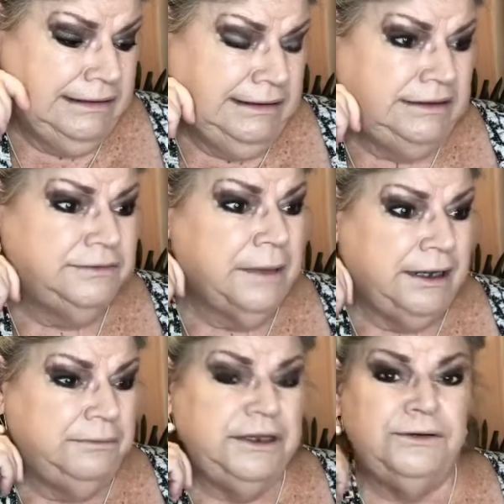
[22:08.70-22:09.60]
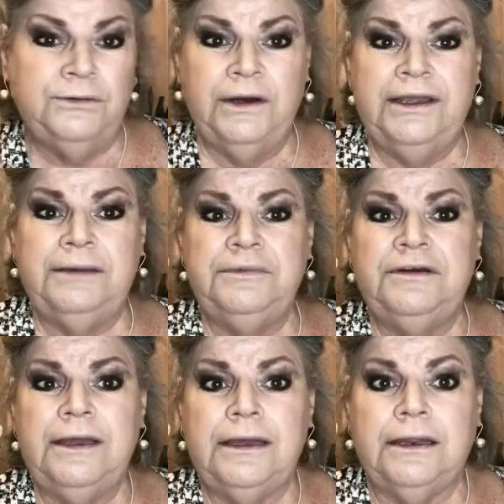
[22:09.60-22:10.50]
It's made me who I am
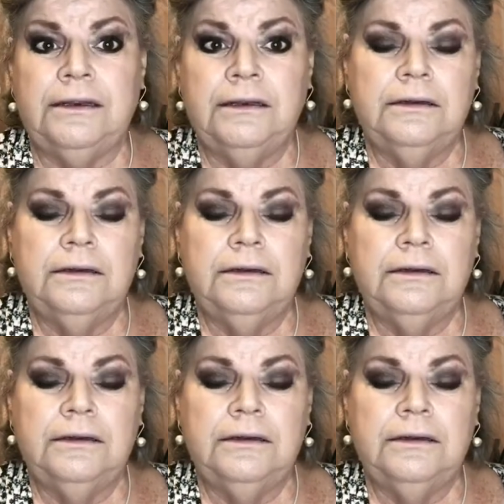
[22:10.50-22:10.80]
today.